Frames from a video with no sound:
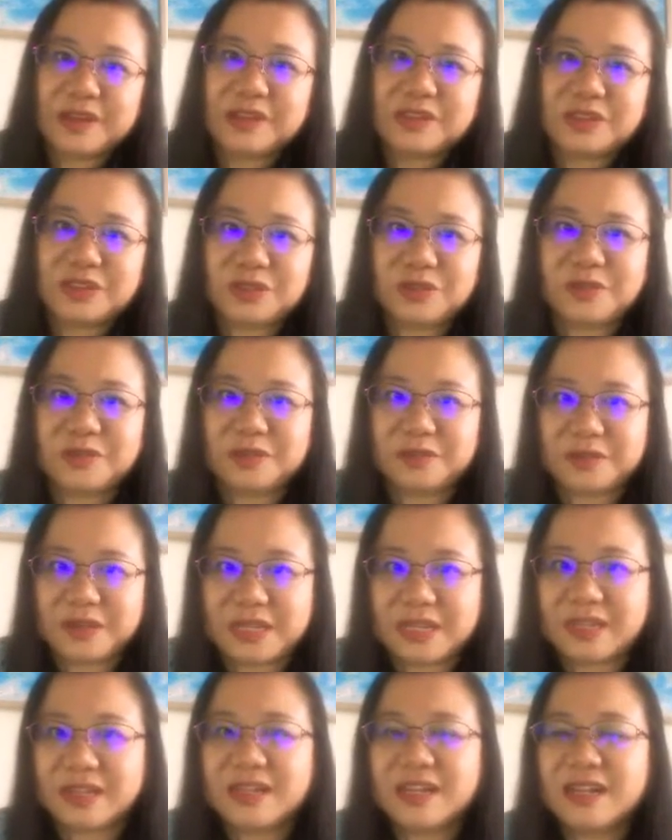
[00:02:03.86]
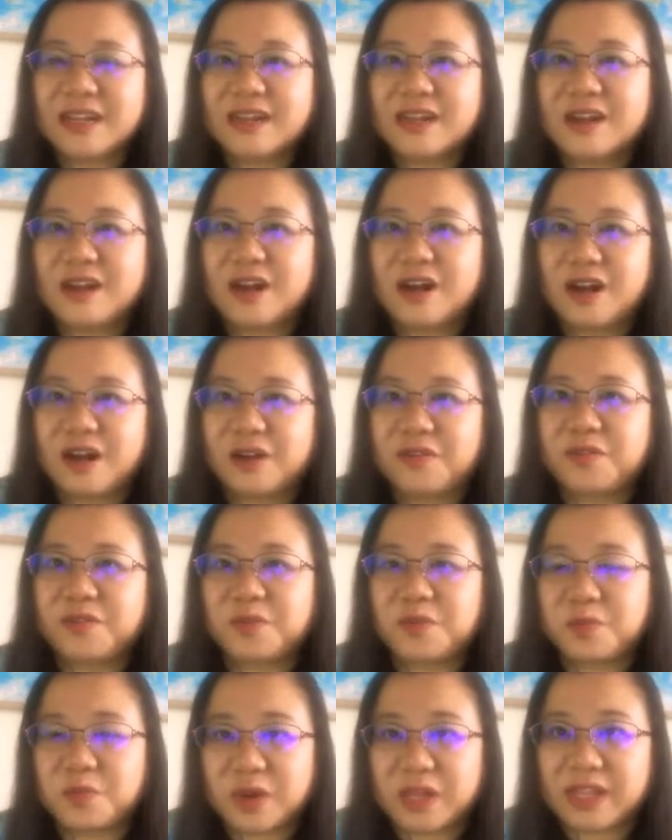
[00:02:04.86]
to the reader of
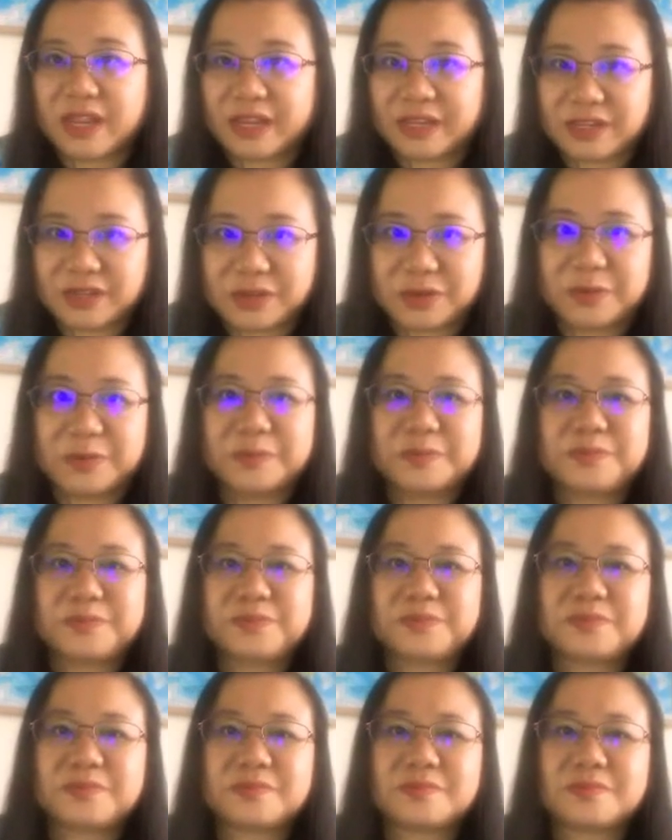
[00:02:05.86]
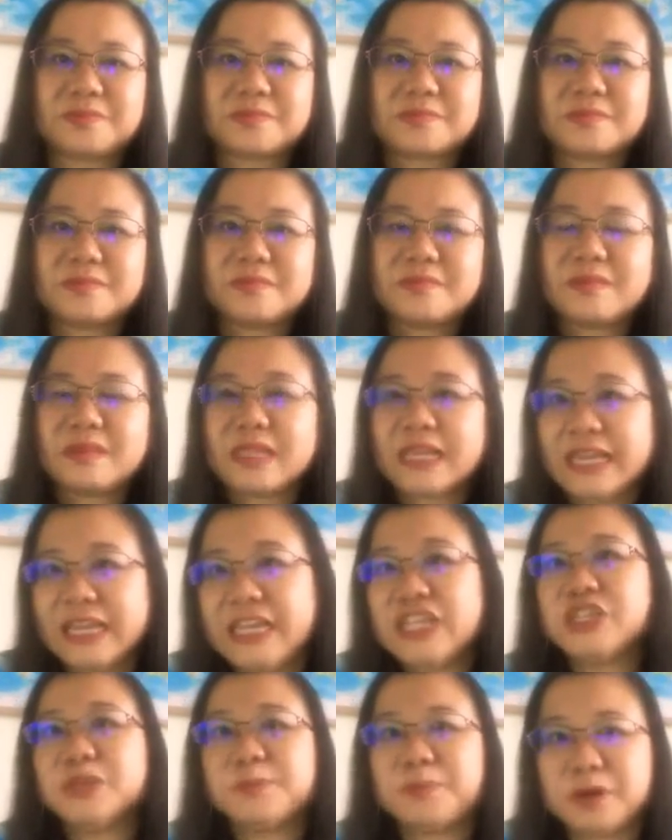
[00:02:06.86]
what I do.
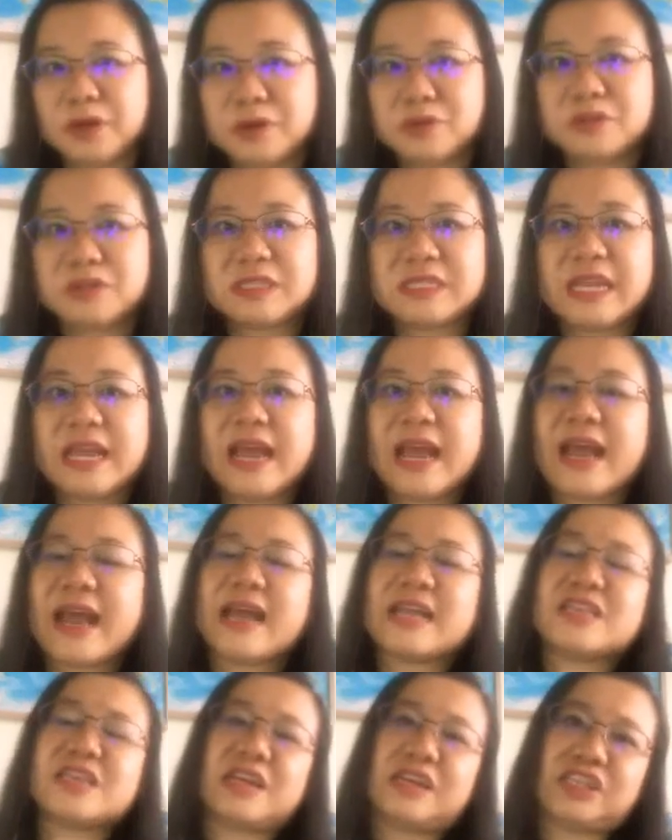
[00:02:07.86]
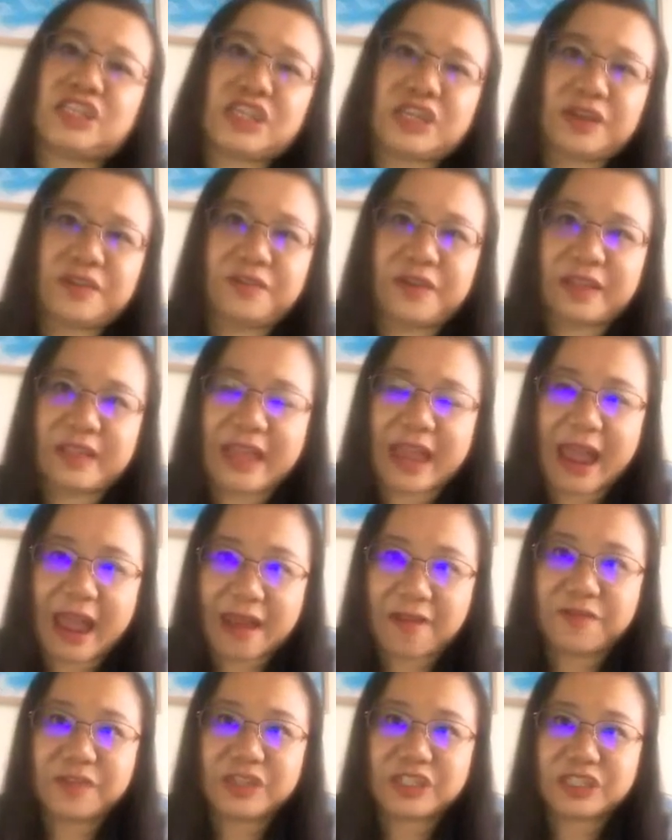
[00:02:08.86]
Each post has achieved an
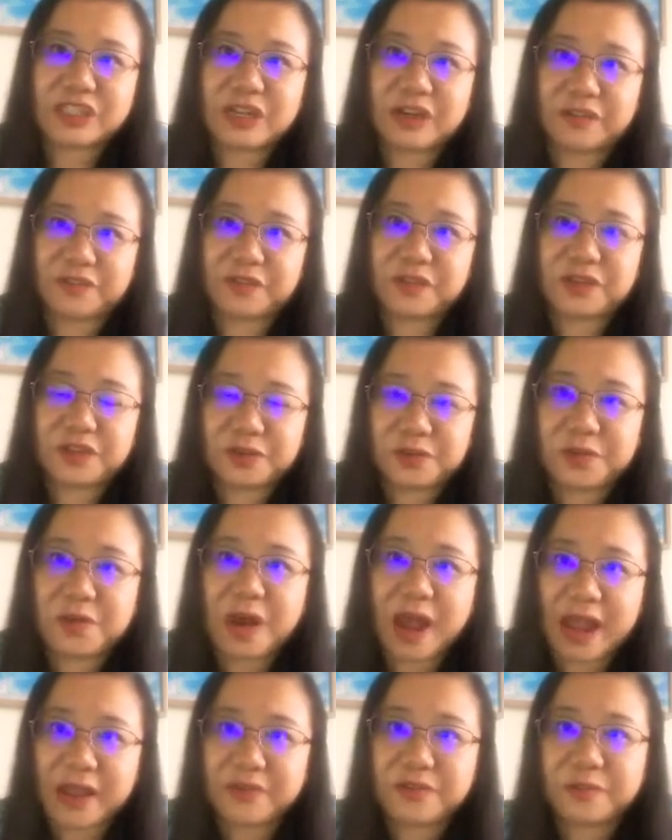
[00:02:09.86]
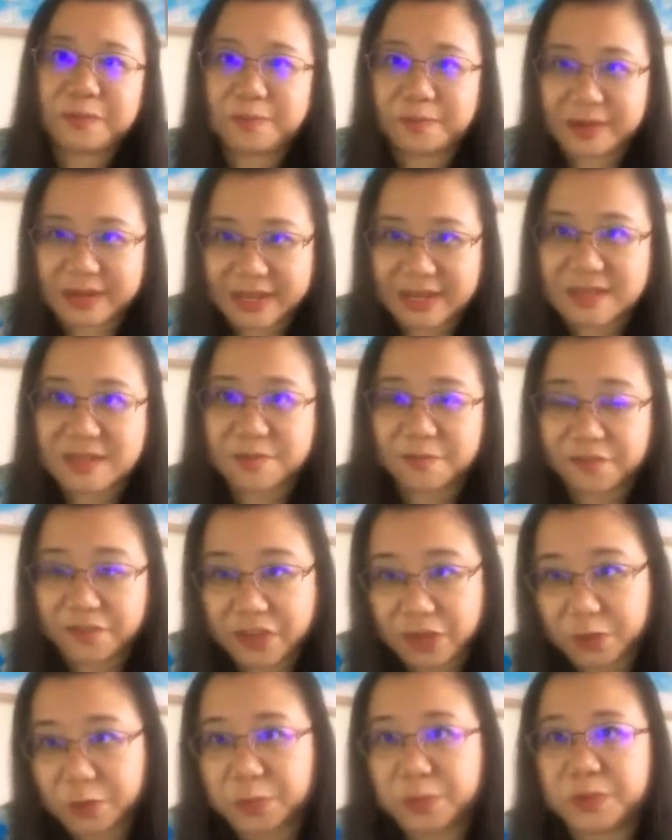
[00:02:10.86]
average of 200 plus
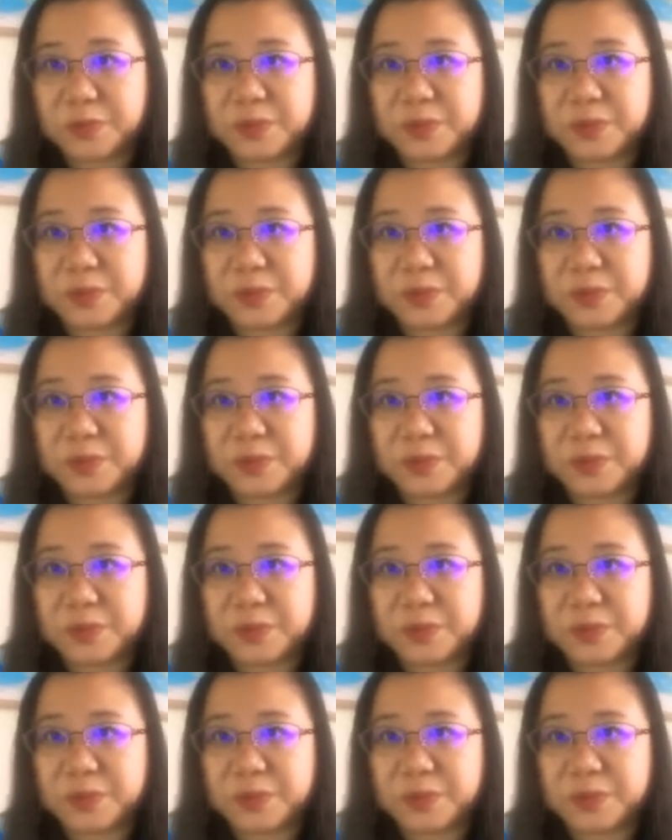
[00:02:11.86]
view.